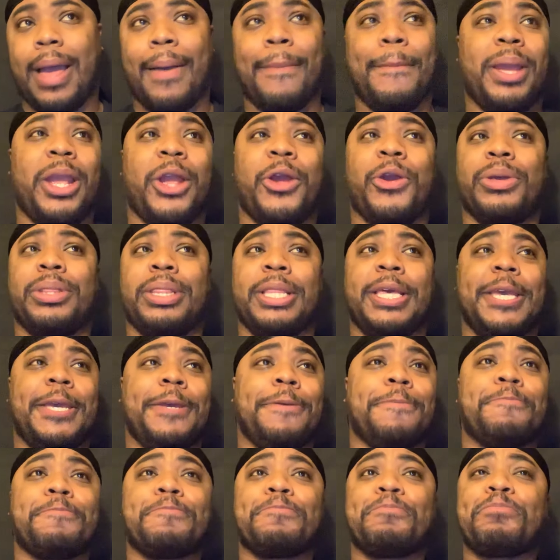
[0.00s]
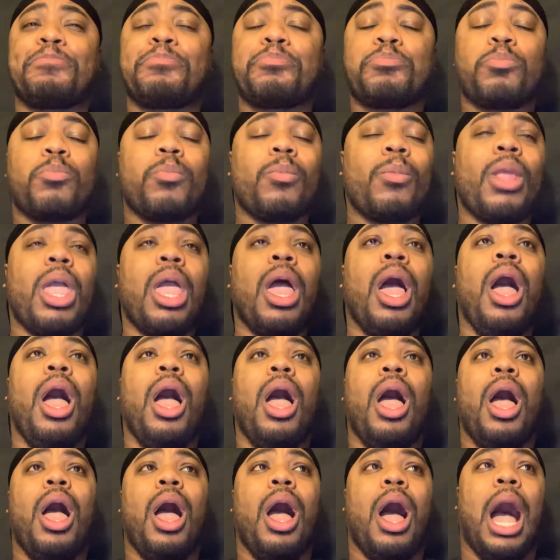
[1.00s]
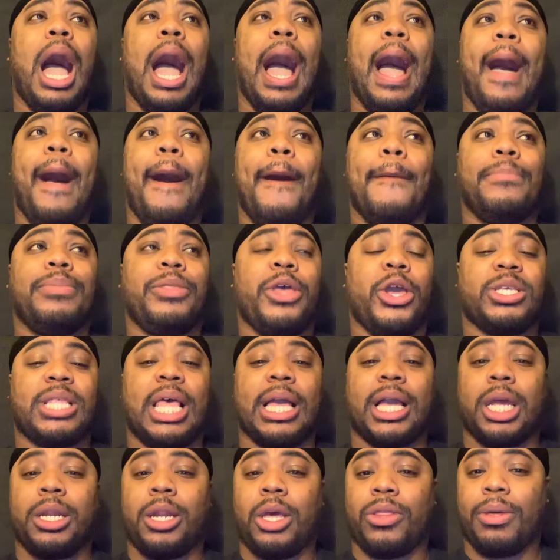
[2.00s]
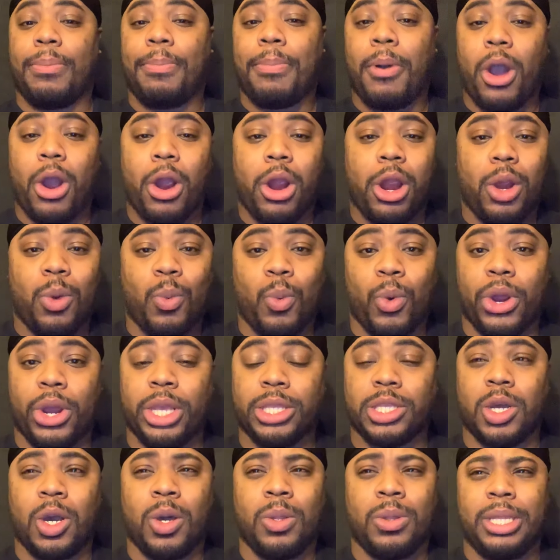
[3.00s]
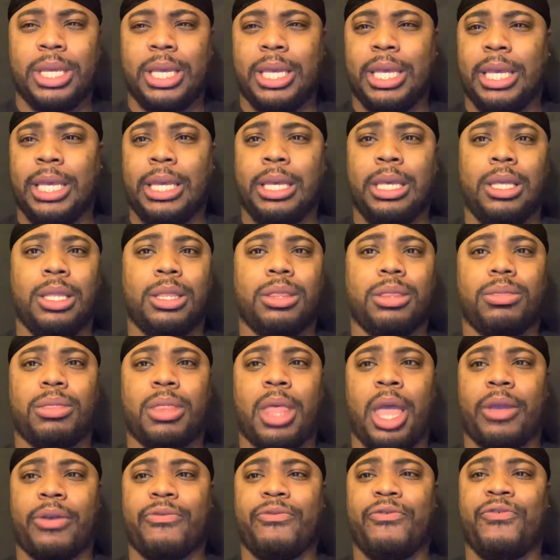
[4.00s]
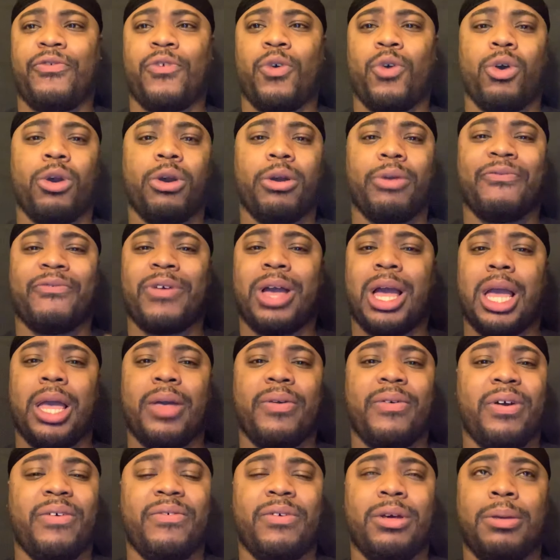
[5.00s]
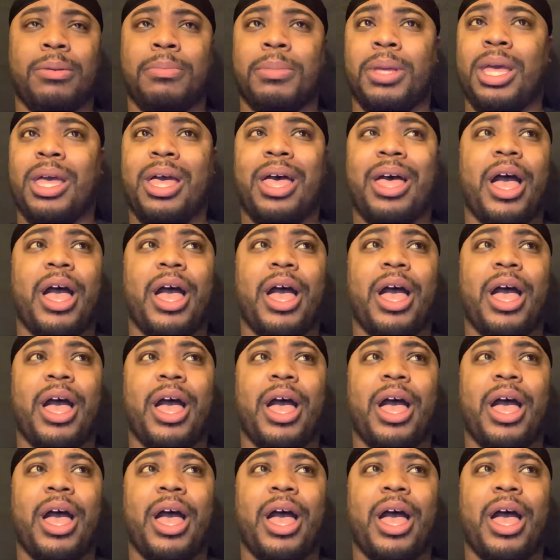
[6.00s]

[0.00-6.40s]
Apparently, there's like another part where it's only like 4 or 5 of them.